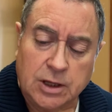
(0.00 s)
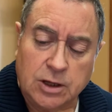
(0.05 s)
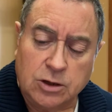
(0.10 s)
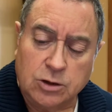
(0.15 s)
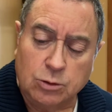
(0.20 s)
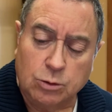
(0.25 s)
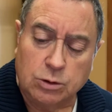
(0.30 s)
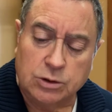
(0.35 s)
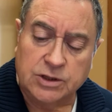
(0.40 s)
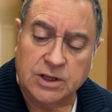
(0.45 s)

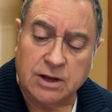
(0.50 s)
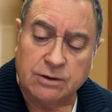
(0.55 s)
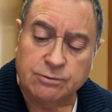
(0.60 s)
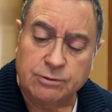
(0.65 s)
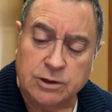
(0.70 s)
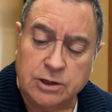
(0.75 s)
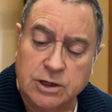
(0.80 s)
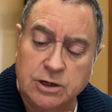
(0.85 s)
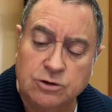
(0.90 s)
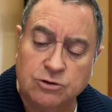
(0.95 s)
You will
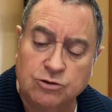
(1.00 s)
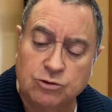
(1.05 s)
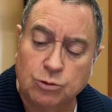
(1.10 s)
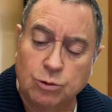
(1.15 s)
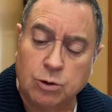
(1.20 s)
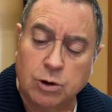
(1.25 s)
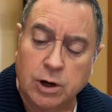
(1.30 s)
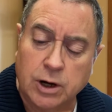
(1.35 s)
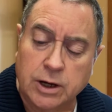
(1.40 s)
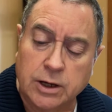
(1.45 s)
definitely
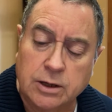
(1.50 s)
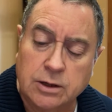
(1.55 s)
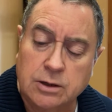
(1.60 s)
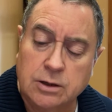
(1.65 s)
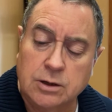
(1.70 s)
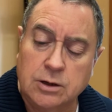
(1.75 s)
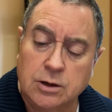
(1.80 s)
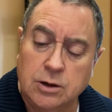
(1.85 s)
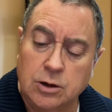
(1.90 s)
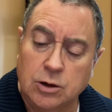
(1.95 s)
enjoy
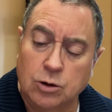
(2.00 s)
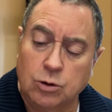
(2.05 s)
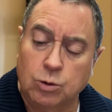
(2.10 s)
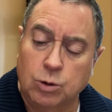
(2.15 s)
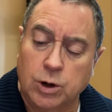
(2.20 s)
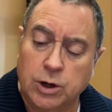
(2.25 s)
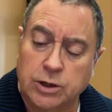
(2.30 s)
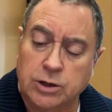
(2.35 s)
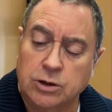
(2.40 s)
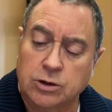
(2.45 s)

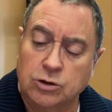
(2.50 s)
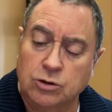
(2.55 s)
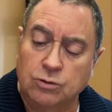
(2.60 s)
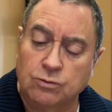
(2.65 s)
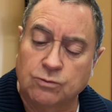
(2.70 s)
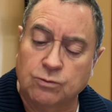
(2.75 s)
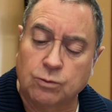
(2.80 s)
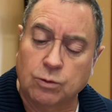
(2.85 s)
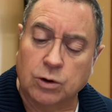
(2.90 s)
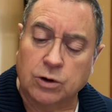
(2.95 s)
what
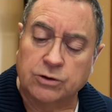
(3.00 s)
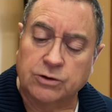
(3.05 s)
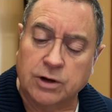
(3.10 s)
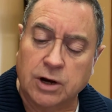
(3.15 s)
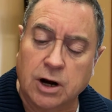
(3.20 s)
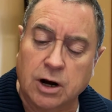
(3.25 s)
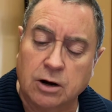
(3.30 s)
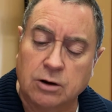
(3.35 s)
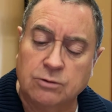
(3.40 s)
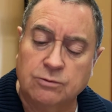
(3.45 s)
you've worked
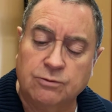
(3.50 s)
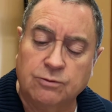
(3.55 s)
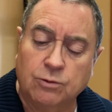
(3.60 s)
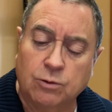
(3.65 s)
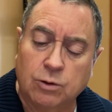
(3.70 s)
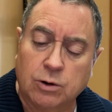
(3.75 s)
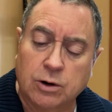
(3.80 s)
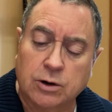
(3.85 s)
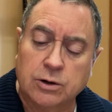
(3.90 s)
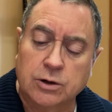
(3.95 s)
hard
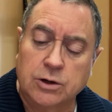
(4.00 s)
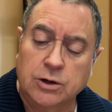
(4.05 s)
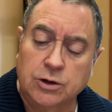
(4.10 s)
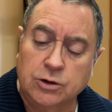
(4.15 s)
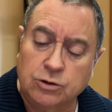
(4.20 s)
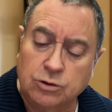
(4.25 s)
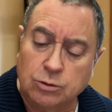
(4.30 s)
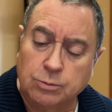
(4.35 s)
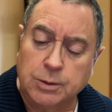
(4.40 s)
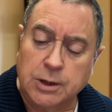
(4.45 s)
for.
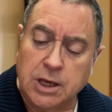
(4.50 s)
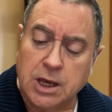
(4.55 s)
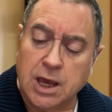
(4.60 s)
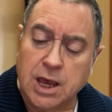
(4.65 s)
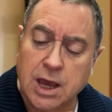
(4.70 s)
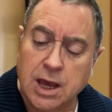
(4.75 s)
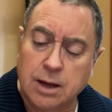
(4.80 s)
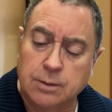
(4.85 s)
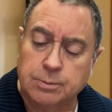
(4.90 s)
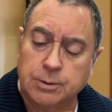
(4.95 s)
You'll be
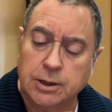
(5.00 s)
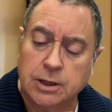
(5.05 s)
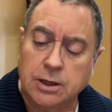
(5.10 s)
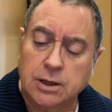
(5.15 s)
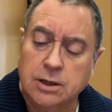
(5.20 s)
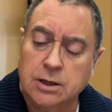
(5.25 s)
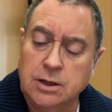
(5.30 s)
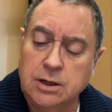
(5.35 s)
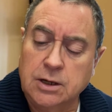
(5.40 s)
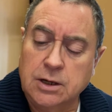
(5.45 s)
happy,
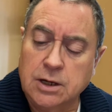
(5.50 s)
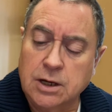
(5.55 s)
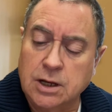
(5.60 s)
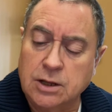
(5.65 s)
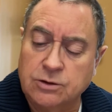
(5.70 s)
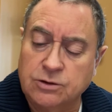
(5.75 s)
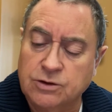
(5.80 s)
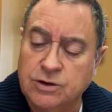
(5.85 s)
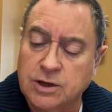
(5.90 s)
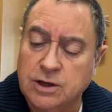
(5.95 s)

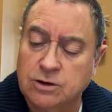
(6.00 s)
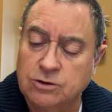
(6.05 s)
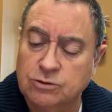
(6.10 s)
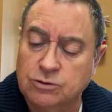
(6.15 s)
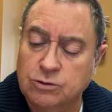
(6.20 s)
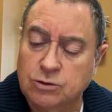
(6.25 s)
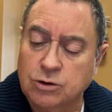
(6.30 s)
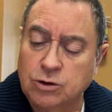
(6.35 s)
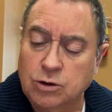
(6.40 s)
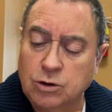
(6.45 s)
and
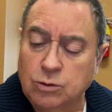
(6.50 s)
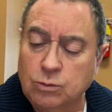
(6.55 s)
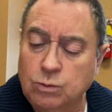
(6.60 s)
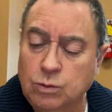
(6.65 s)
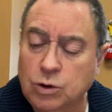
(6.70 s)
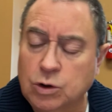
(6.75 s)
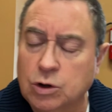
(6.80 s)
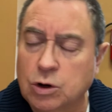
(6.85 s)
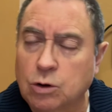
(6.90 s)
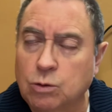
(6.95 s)
things
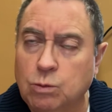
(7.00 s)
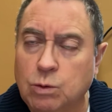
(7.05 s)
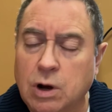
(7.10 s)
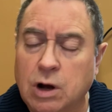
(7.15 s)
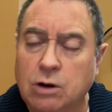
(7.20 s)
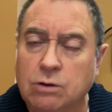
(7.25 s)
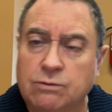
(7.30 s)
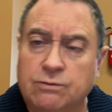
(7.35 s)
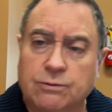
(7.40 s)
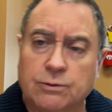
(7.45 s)
will go
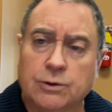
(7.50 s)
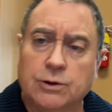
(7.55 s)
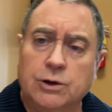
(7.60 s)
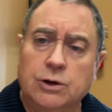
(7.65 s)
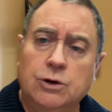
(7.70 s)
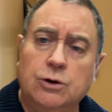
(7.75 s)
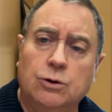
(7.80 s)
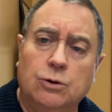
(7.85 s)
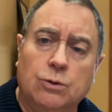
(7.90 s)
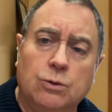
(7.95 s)
well for
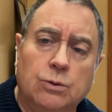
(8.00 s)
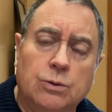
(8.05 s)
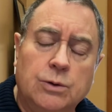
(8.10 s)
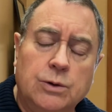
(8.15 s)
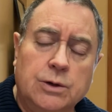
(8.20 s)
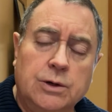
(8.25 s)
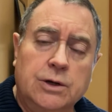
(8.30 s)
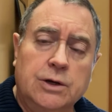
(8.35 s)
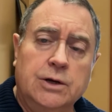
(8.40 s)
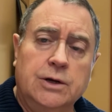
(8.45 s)
you.
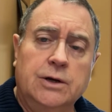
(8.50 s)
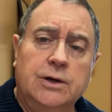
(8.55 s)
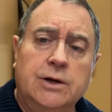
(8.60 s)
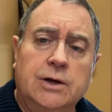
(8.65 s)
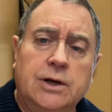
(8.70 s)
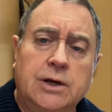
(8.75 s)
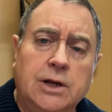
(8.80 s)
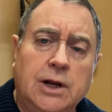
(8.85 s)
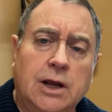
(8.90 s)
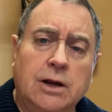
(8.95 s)

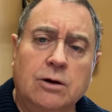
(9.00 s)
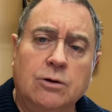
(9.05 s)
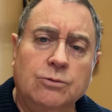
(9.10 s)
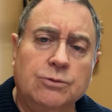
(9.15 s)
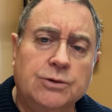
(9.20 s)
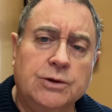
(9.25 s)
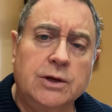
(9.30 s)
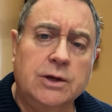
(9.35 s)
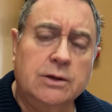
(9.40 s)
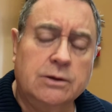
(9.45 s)
And I don't
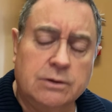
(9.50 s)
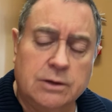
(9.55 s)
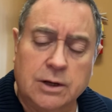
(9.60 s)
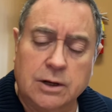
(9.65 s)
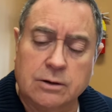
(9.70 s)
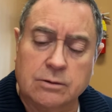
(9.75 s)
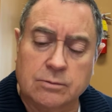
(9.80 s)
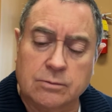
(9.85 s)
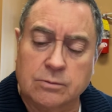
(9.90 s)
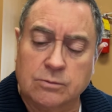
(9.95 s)
think
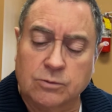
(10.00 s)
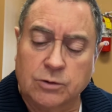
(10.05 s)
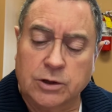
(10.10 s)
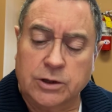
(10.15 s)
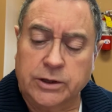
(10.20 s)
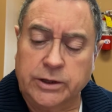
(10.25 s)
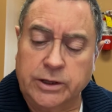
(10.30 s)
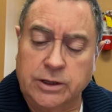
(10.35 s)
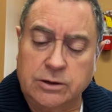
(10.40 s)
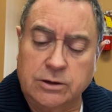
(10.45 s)
that
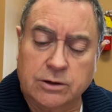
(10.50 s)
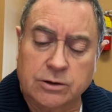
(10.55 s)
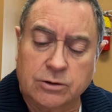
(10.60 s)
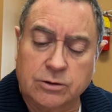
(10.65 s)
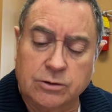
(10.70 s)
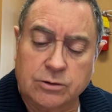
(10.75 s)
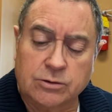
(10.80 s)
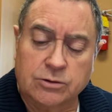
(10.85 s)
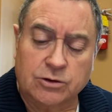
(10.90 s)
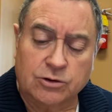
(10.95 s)
really
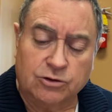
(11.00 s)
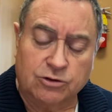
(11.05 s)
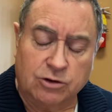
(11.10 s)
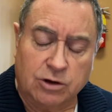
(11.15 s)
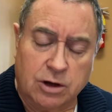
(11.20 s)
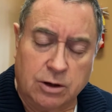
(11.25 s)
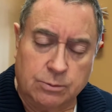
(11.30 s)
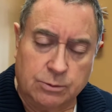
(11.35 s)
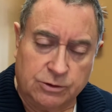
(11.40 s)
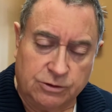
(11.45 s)
the
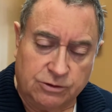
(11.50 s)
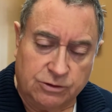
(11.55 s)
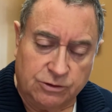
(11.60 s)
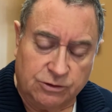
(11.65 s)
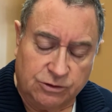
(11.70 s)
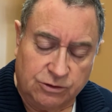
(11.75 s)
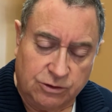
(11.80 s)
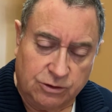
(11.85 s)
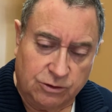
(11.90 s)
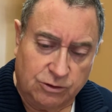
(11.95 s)
psalmist
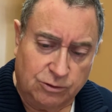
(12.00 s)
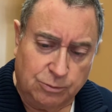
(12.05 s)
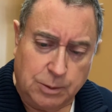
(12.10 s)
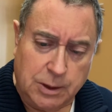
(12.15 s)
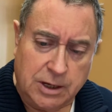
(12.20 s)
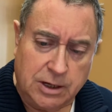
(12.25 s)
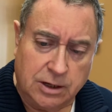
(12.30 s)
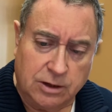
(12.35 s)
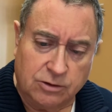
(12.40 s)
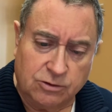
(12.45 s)
is
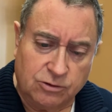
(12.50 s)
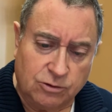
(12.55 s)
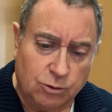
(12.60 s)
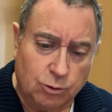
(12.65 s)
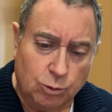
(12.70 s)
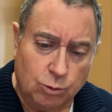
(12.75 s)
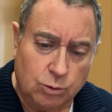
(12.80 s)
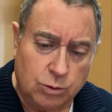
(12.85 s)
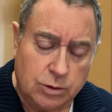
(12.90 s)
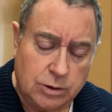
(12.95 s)
speaking
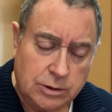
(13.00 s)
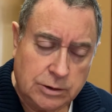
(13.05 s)
to